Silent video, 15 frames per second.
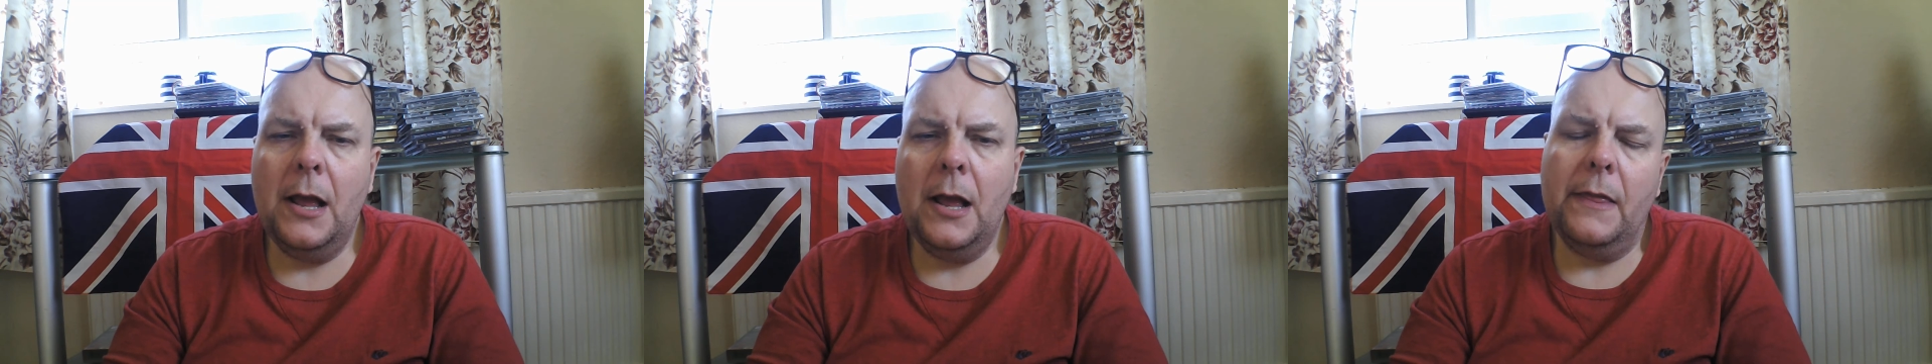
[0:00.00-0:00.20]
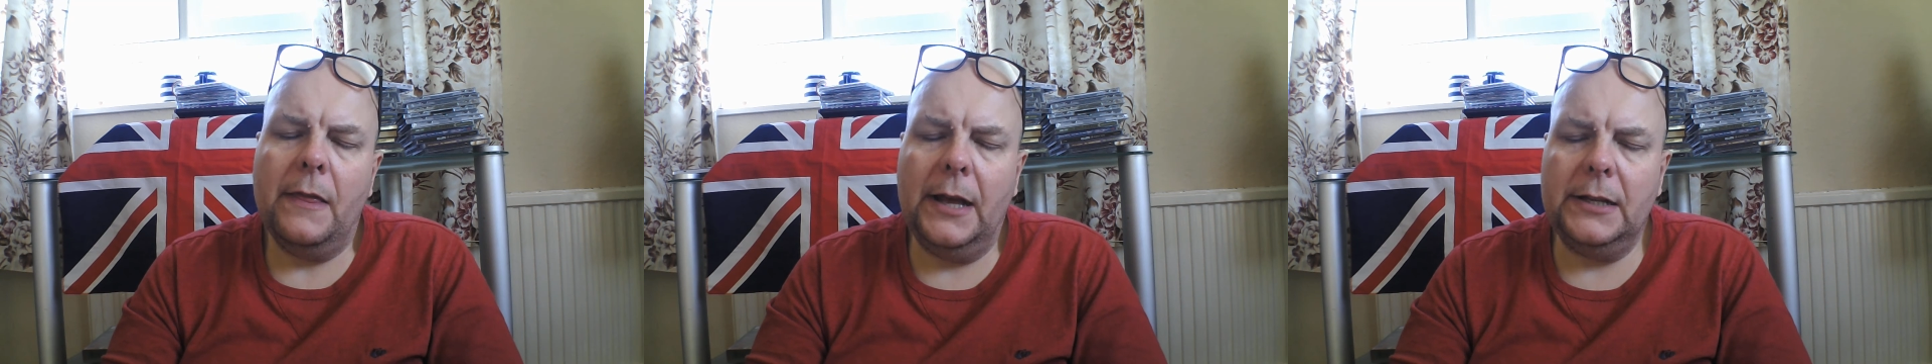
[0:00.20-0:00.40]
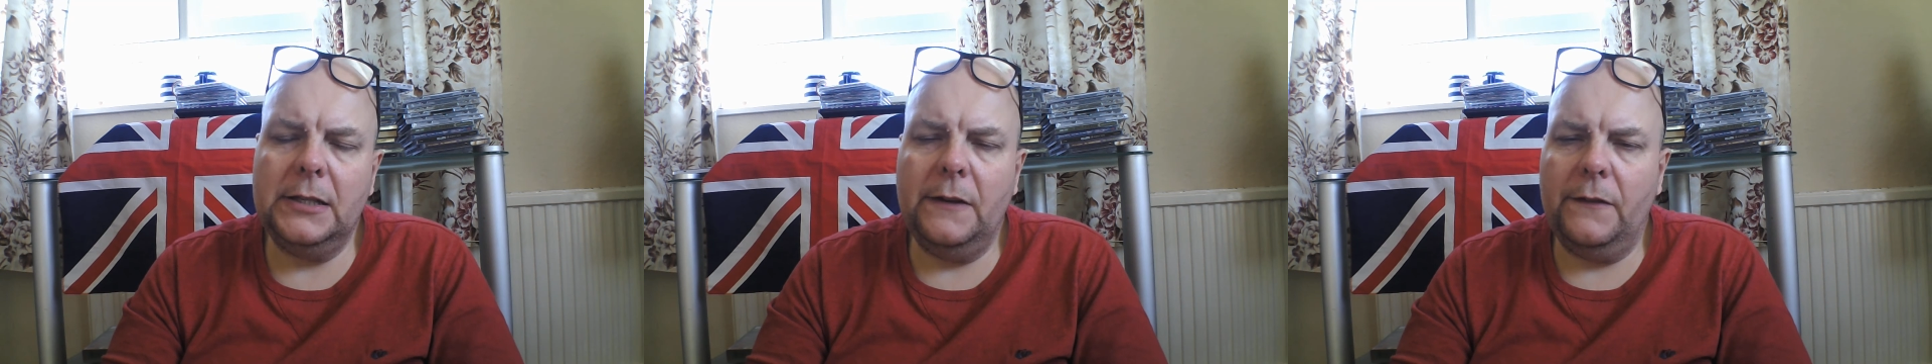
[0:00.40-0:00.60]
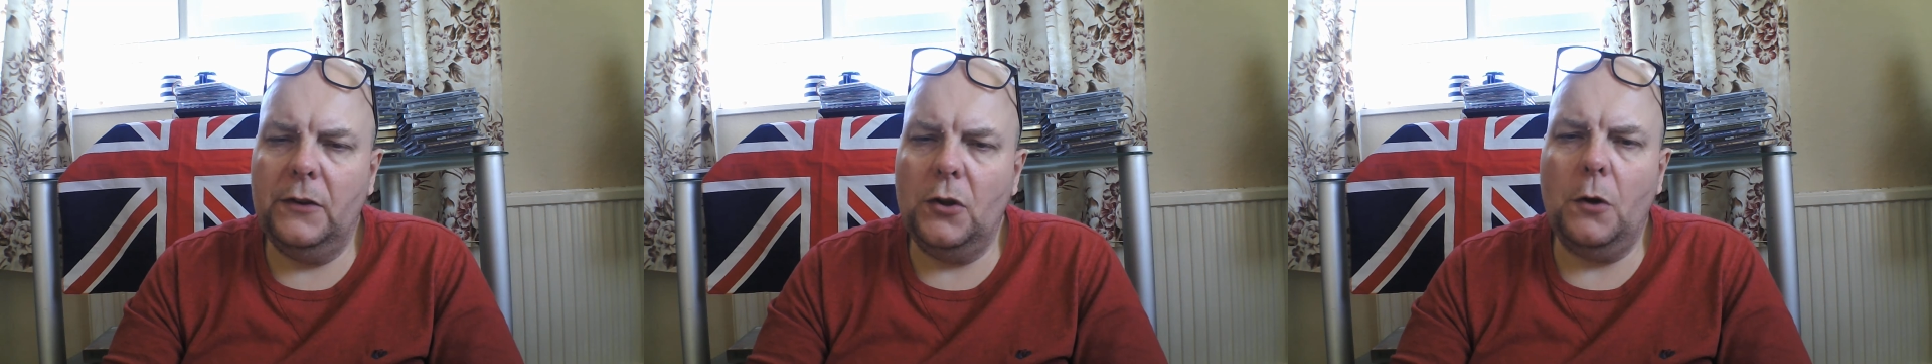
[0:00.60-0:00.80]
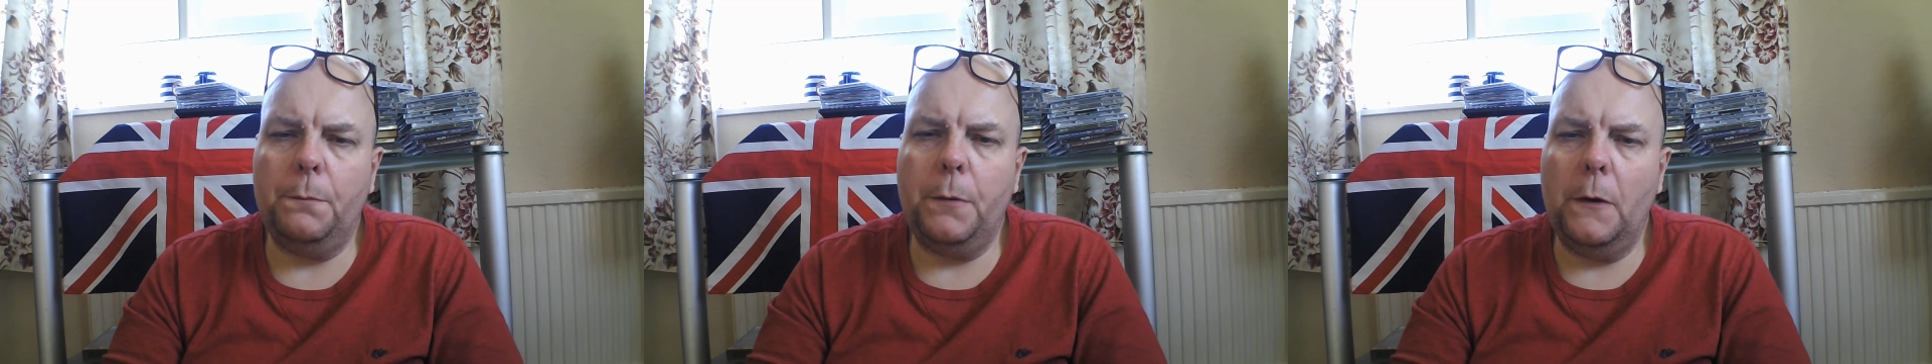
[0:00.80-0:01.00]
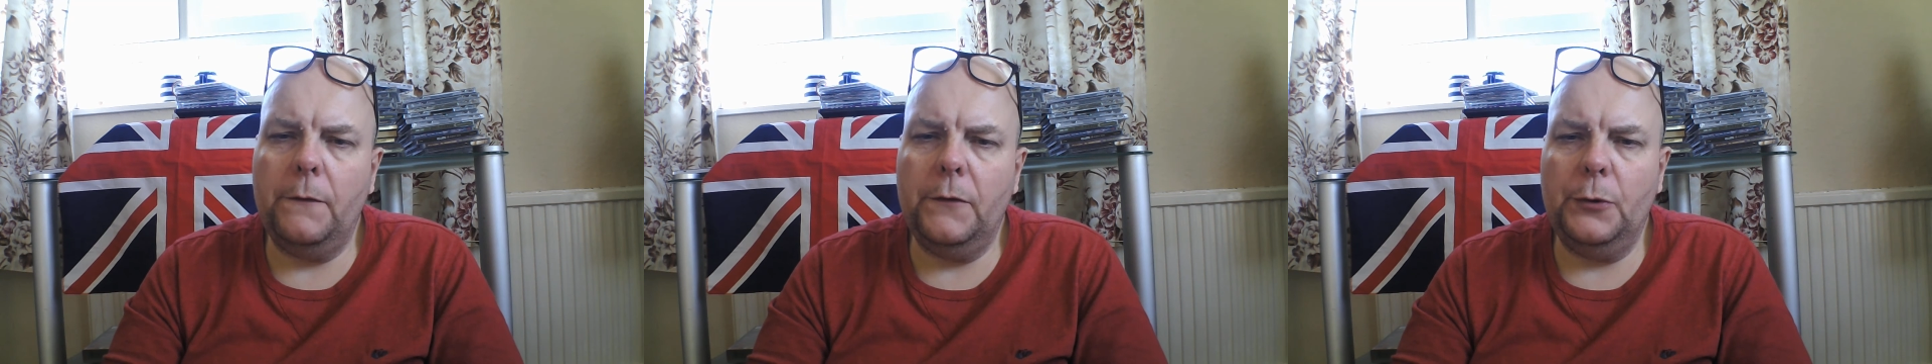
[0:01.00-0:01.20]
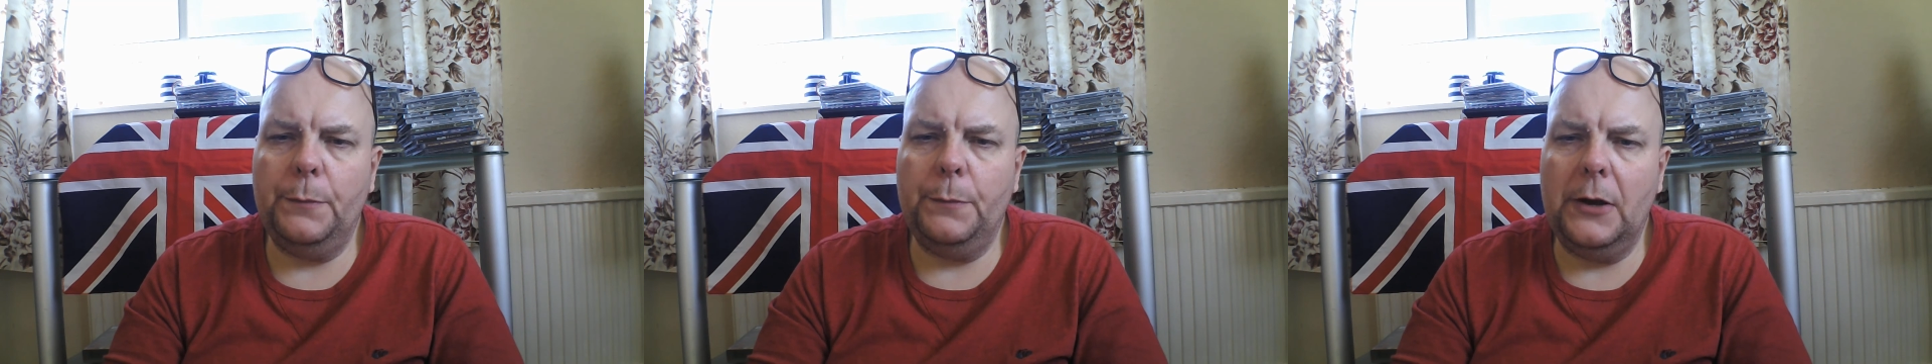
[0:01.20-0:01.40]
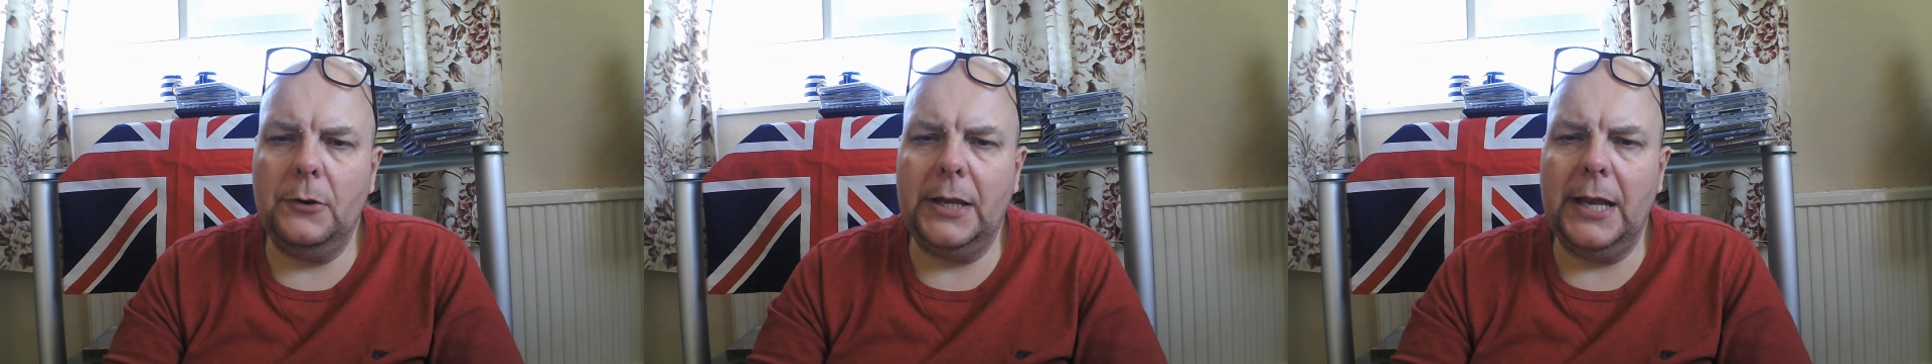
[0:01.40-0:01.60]
That's if you're not bothered
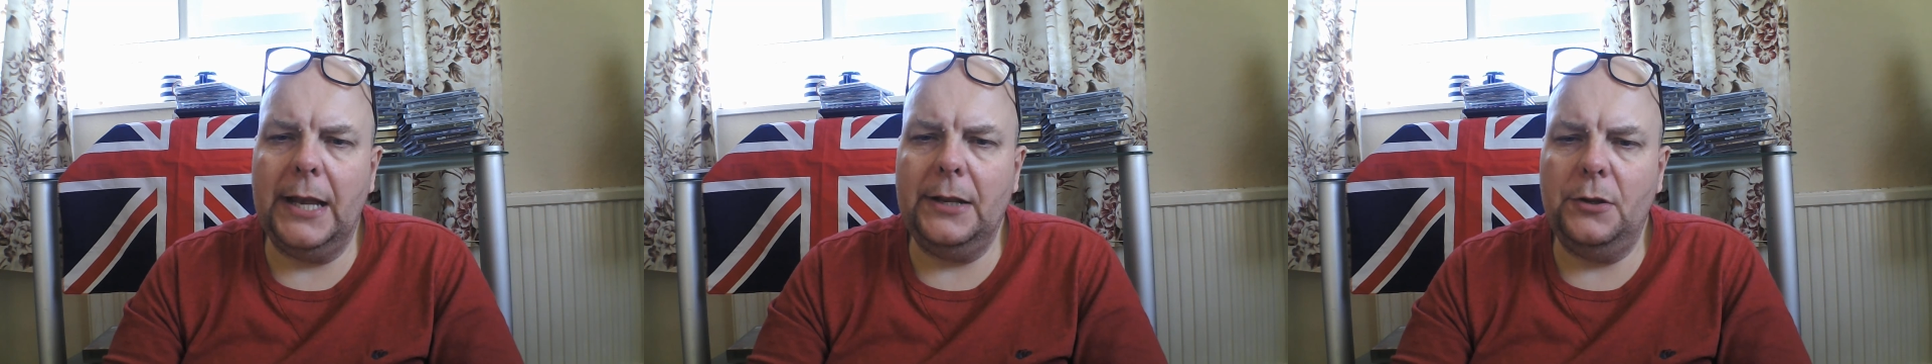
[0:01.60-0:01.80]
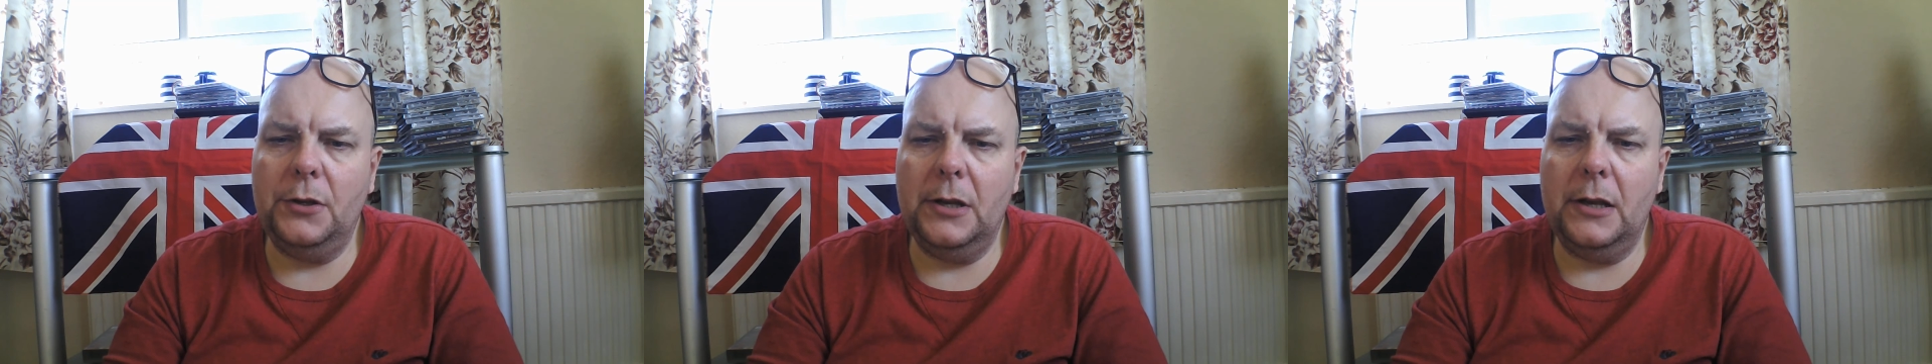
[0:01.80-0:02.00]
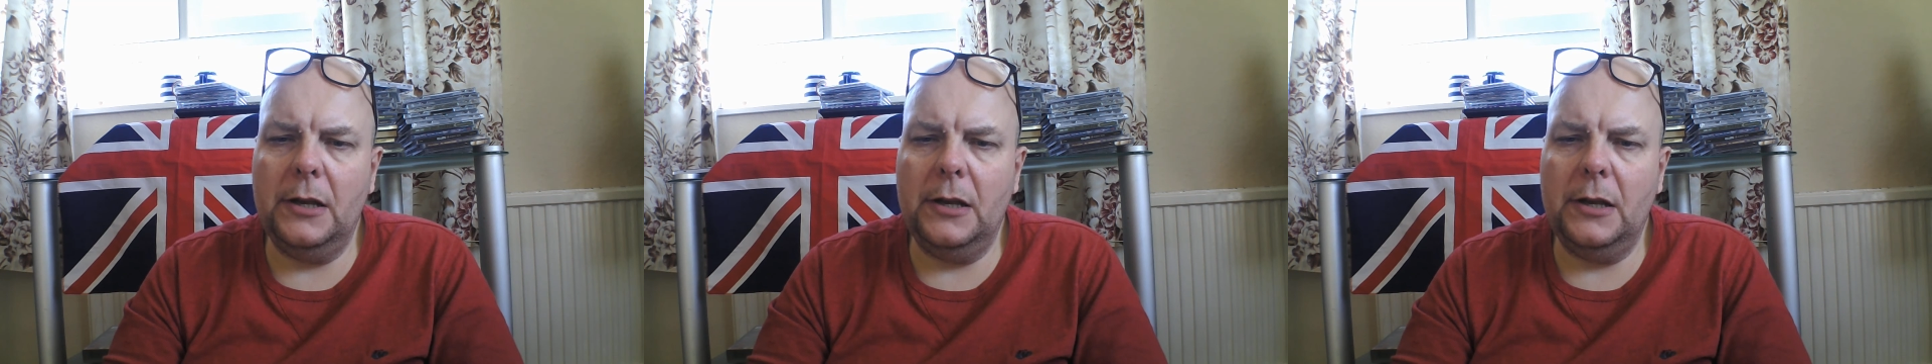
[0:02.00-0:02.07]
about getting